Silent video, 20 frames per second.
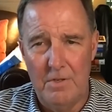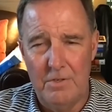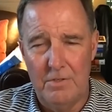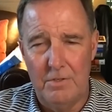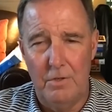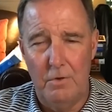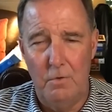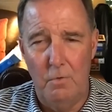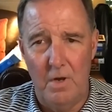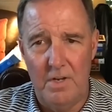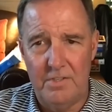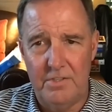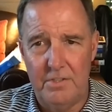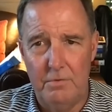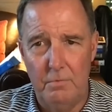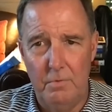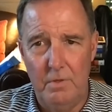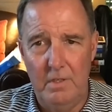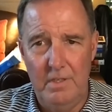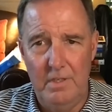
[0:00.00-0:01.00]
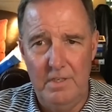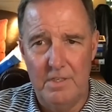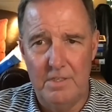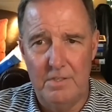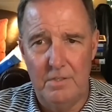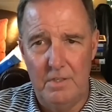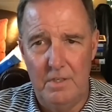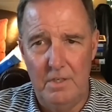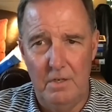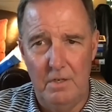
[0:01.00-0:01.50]
the question really
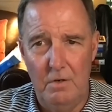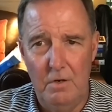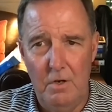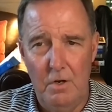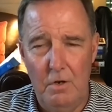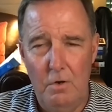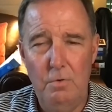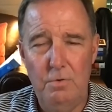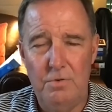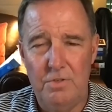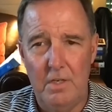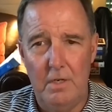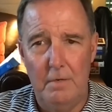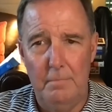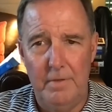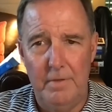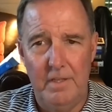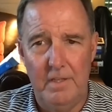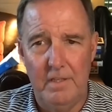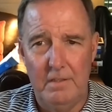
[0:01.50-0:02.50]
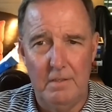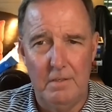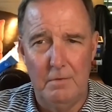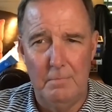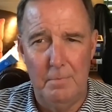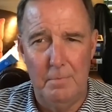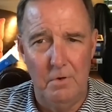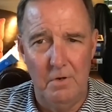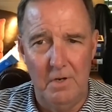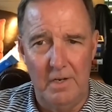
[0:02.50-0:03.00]
is, who's going to be the little
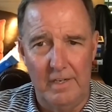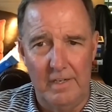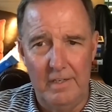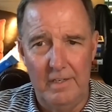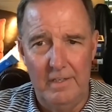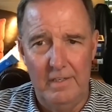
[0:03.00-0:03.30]
boy